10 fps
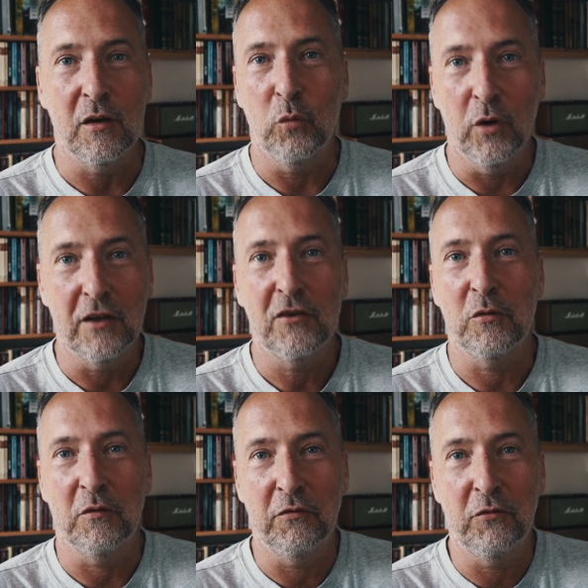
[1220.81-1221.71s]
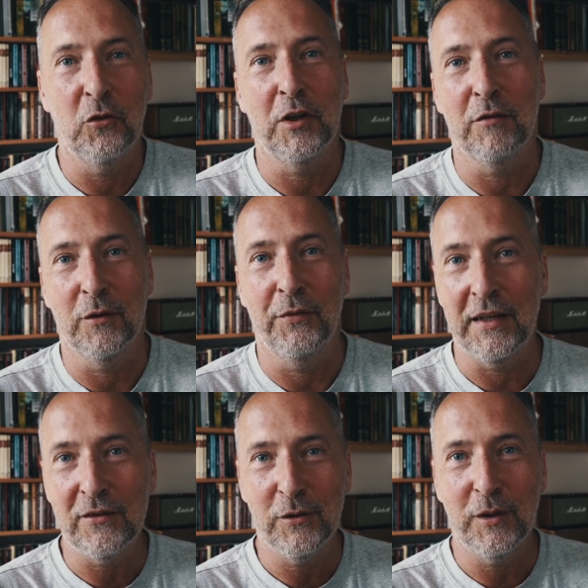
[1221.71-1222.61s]
works to a four-year-old.
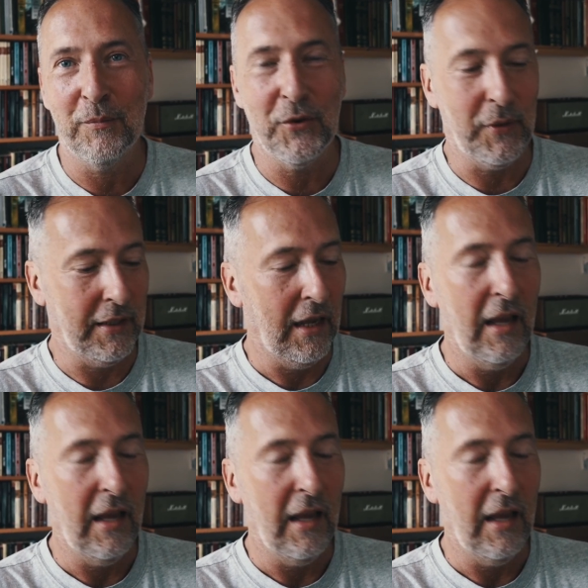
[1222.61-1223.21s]
That's all I'm doing.